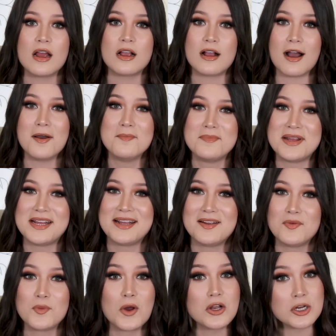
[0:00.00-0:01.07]
got me
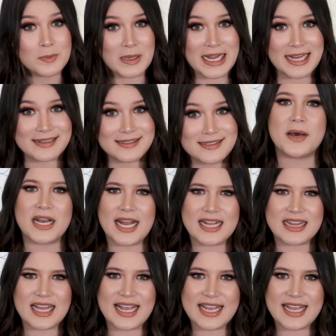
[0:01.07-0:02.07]
rollerblades, but like the